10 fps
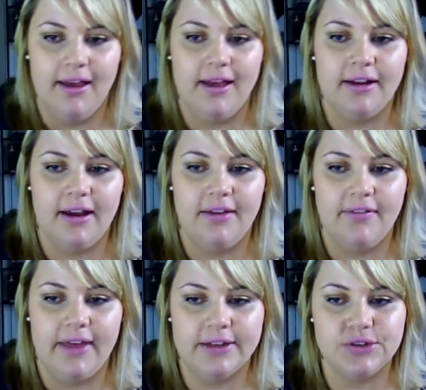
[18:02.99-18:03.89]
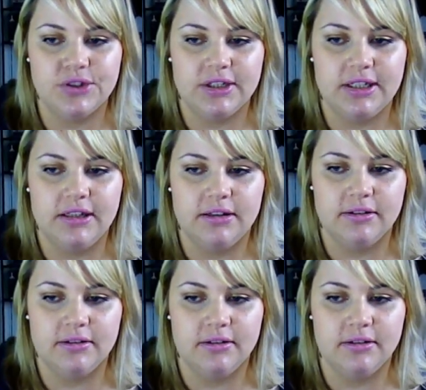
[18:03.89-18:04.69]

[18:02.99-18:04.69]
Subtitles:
and I've actually